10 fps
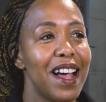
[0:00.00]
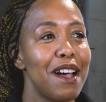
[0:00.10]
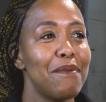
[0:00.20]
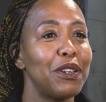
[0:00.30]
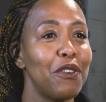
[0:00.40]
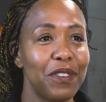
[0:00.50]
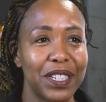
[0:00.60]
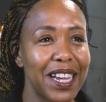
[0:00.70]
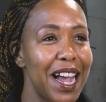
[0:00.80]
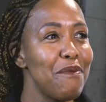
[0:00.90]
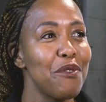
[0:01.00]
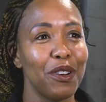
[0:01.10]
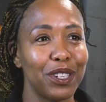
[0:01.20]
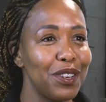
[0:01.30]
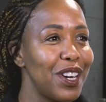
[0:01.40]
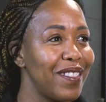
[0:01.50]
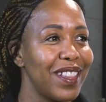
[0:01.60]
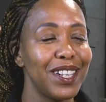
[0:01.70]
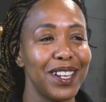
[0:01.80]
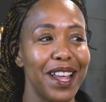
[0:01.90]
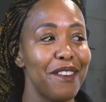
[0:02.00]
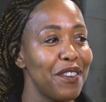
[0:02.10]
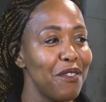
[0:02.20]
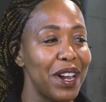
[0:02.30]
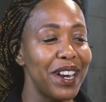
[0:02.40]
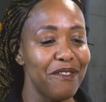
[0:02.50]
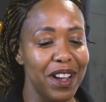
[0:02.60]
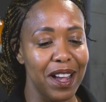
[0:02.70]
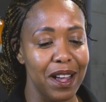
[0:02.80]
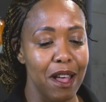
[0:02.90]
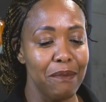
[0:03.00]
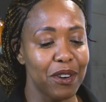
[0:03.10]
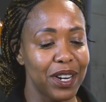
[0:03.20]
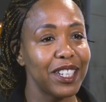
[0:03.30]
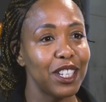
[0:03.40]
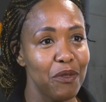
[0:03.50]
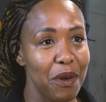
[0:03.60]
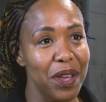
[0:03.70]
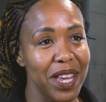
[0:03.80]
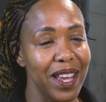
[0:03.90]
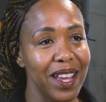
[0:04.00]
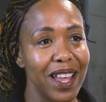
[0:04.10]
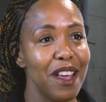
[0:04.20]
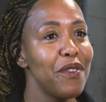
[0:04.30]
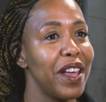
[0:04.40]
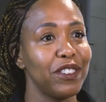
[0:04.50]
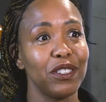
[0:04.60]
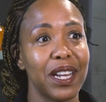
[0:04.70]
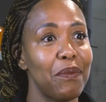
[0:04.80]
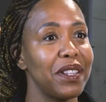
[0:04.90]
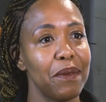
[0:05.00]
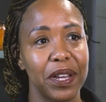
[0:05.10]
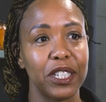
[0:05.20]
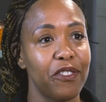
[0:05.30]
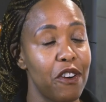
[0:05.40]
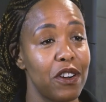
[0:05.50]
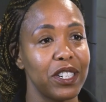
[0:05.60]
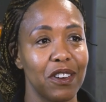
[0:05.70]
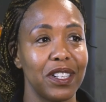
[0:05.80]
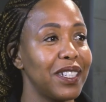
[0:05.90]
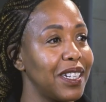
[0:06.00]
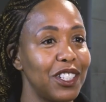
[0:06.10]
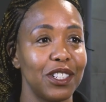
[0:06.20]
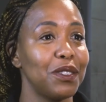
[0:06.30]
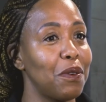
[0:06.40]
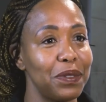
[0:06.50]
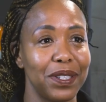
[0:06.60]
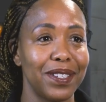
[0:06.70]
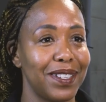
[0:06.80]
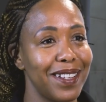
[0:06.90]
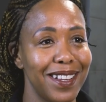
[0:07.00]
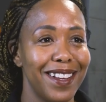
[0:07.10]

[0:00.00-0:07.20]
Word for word: Uh, but over time, we got to learn that every whatever production we're making, we have to double the batch for hot because it just goes.